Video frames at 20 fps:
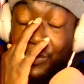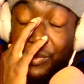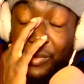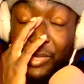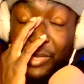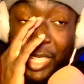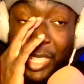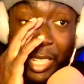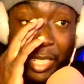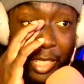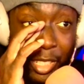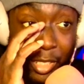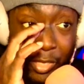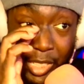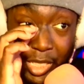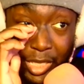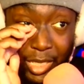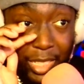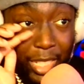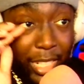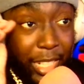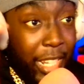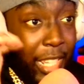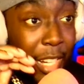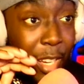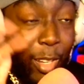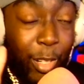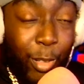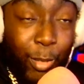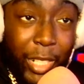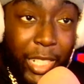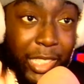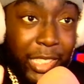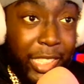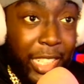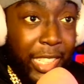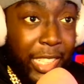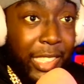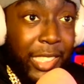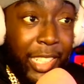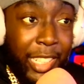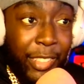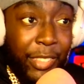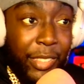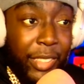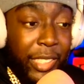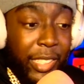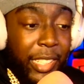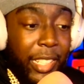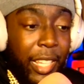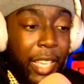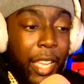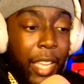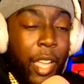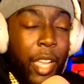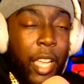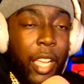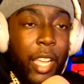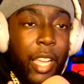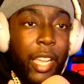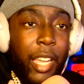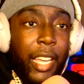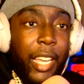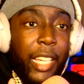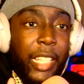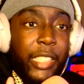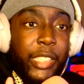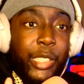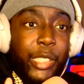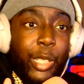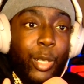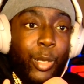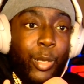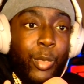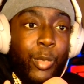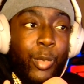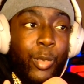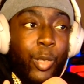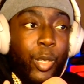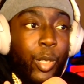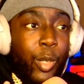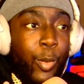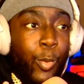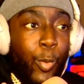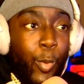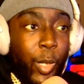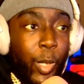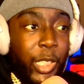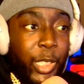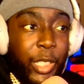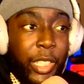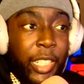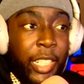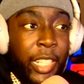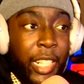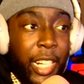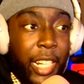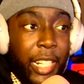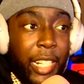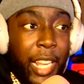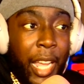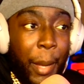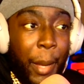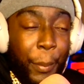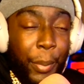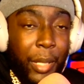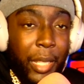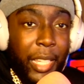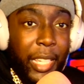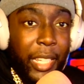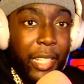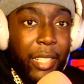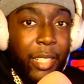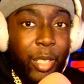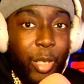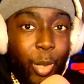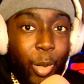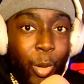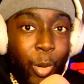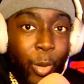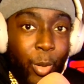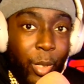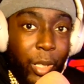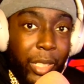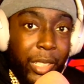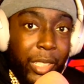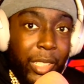I love this, and I get all the Ray get everything. And so, what can I not play on